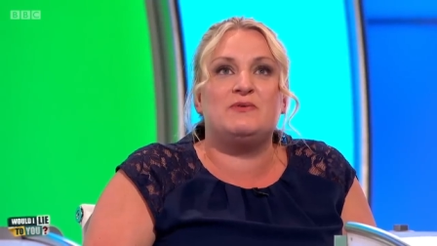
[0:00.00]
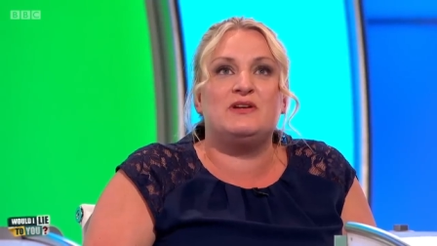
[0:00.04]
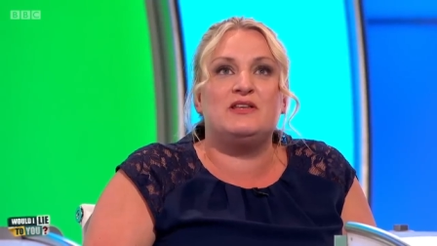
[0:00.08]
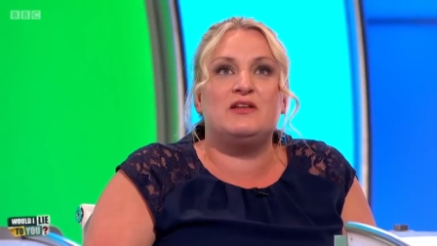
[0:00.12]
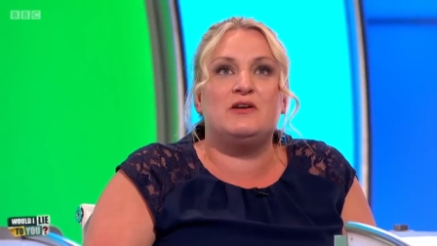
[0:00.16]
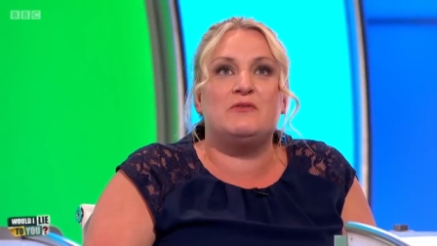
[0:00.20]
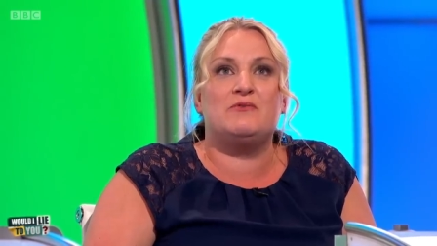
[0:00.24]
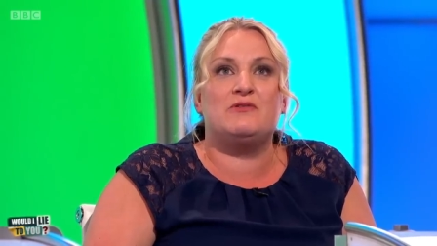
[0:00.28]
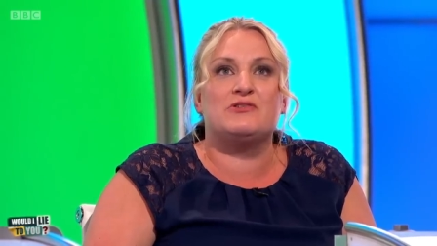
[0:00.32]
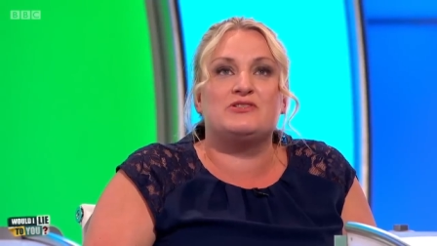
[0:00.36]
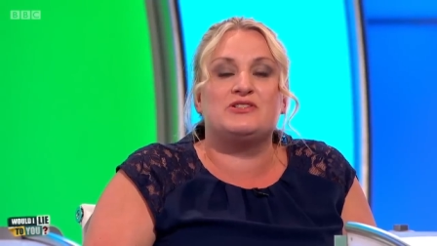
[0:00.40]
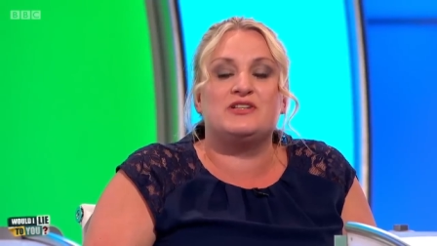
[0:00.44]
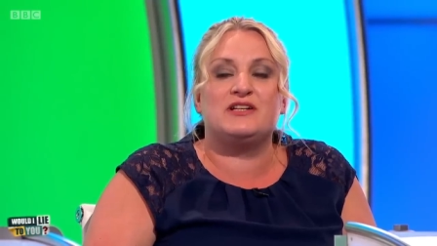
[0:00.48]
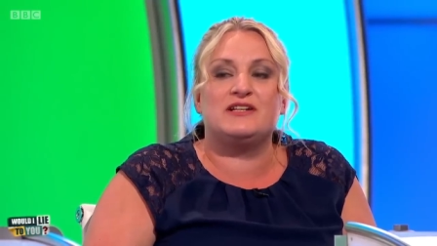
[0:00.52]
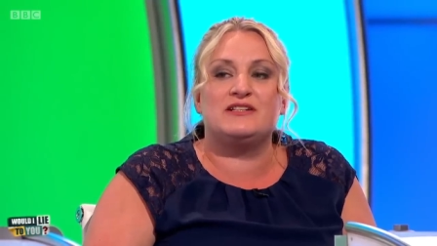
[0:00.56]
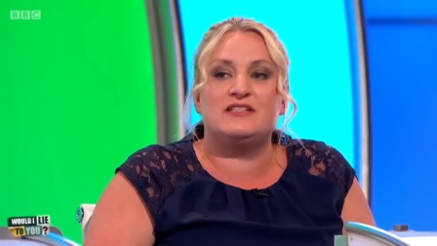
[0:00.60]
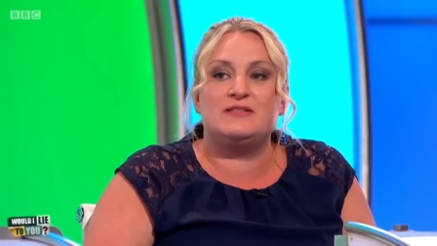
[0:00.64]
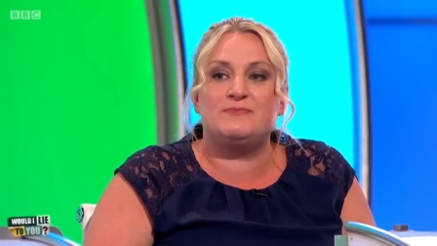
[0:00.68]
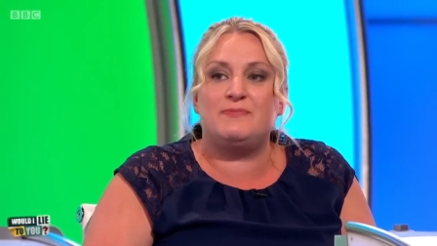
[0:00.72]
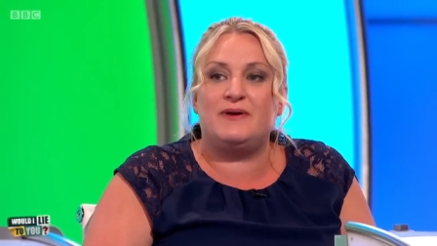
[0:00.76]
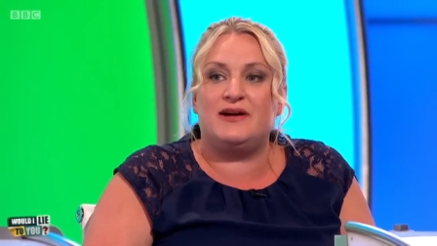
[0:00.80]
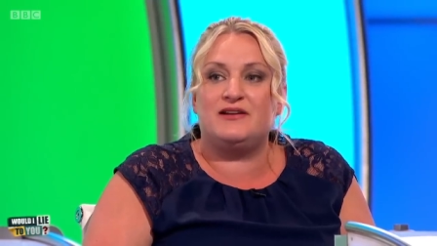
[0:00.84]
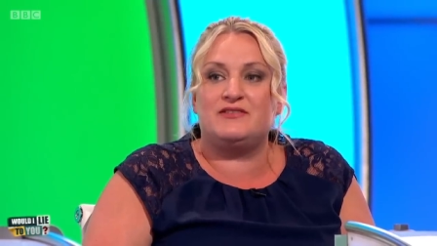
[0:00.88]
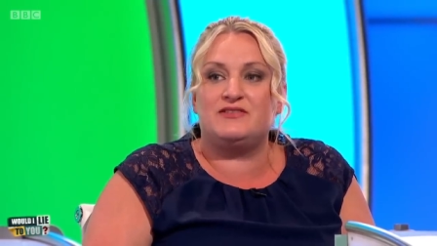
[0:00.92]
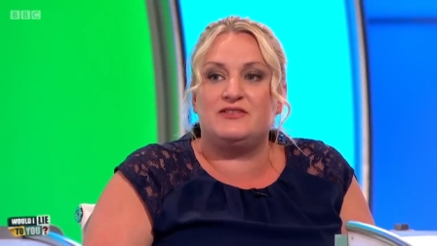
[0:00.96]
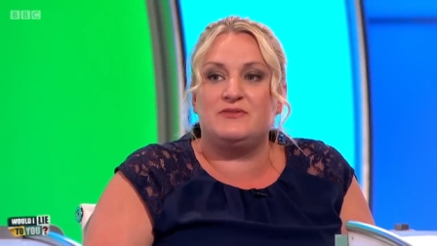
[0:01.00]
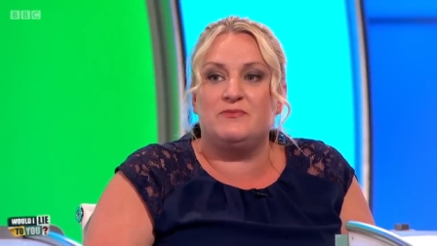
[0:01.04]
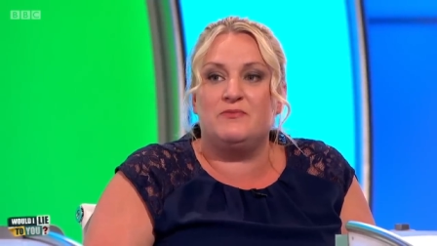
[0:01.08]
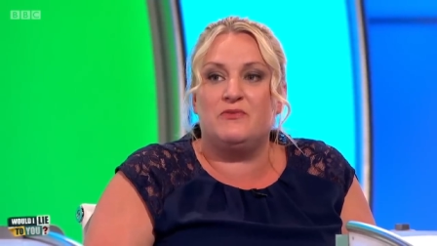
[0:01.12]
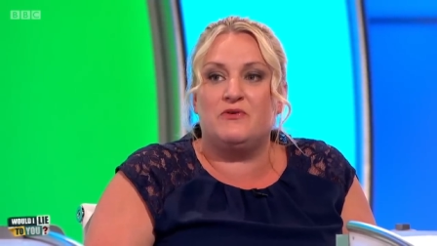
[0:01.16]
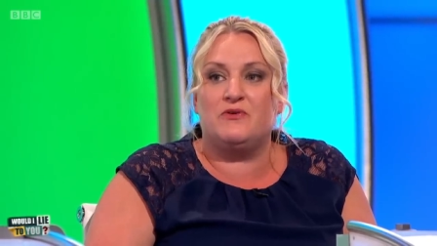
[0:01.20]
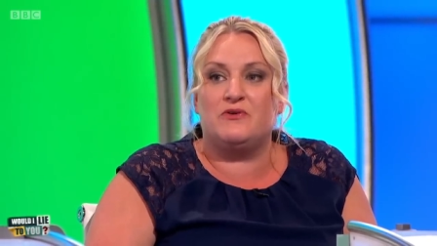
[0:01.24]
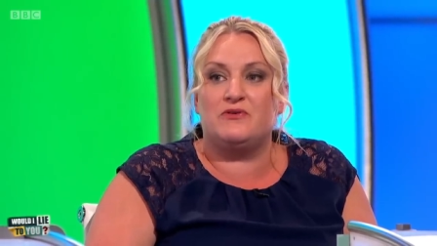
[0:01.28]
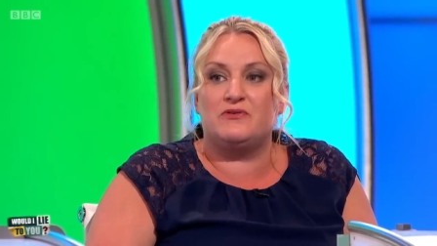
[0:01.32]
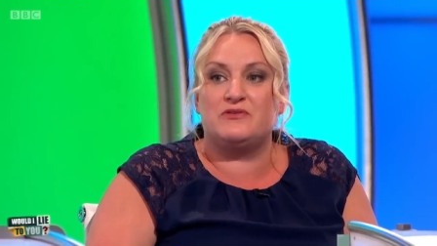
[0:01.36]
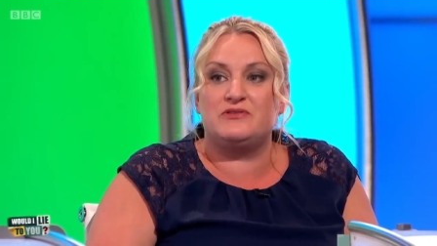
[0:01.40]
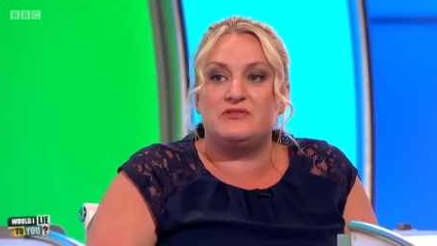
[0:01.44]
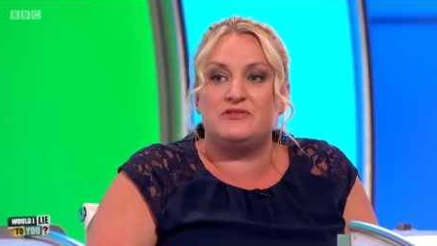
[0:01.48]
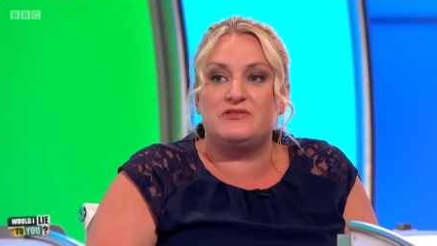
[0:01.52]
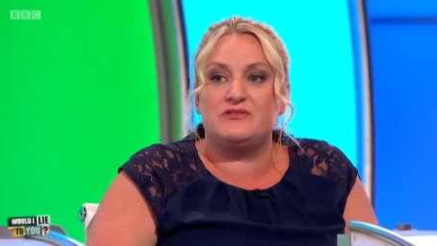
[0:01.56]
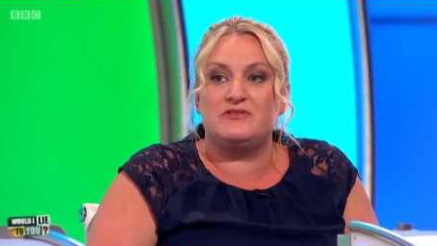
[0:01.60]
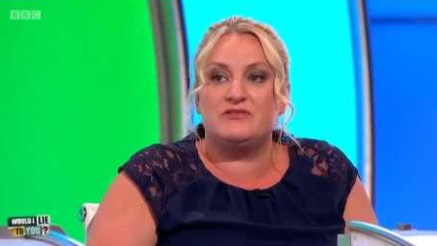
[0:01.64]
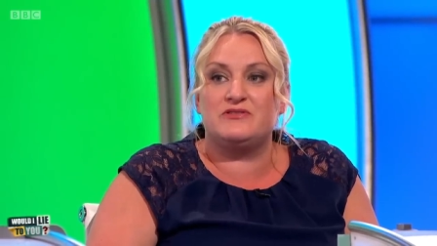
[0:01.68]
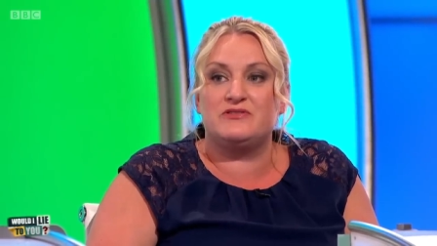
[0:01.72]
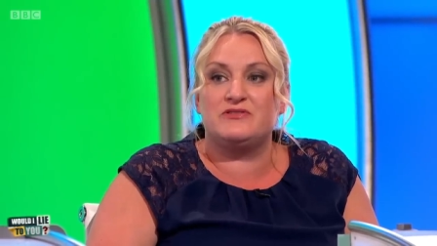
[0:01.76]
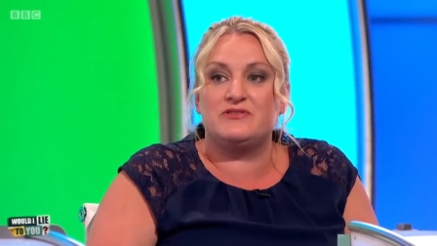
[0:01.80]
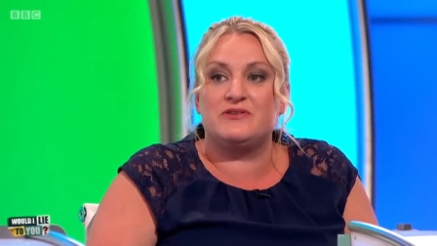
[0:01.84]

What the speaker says: when they're watching Inspector Morse.